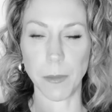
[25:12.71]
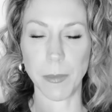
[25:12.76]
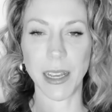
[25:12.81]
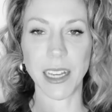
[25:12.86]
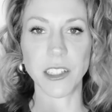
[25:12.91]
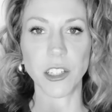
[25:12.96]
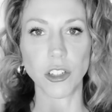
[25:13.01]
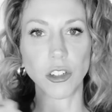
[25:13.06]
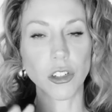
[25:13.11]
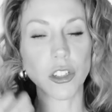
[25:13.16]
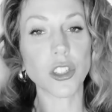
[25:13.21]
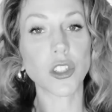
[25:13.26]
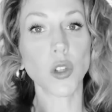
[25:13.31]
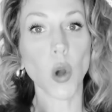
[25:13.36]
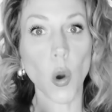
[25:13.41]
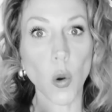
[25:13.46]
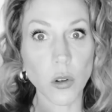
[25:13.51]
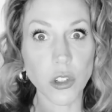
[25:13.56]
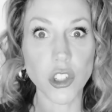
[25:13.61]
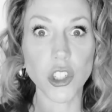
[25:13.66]
because then you're
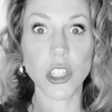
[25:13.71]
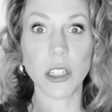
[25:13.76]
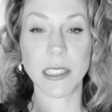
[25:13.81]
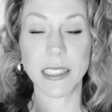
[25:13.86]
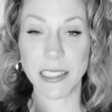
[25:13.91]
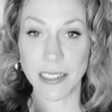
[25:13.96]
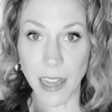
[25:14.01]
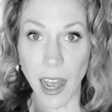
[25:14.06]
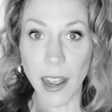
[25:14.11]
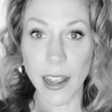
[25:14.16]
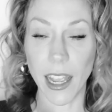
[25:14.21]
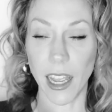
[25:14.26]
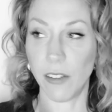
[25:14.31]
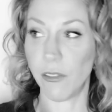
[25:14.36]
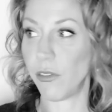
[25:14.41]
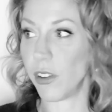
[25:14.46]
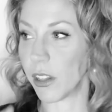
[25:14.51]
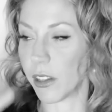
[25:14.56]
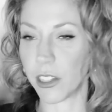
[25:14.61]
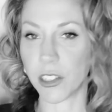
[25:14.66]
so stuck in
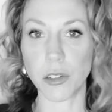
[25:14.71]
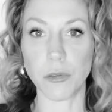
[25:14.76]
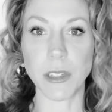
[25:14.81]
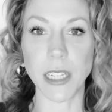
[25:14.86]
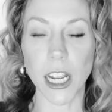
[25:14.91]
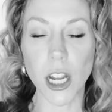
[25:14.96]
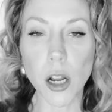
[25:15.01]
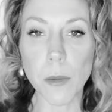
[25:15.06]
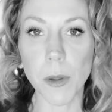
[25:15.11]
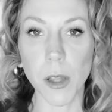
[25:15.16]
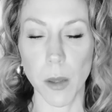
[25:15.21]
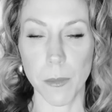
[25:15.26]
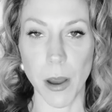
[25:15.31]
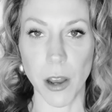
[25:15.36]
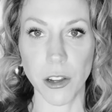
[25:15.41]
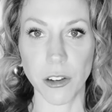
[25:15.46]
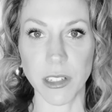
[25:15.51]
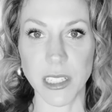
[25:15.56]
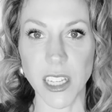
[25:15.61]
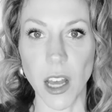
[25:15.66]
feeling so terrible
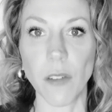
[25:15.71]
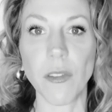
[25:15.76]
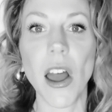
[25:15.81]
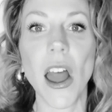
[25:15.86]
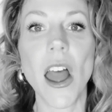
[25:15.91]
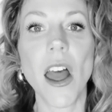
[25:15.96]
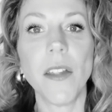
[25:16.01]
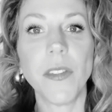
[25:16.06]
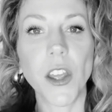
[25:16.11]
about yourself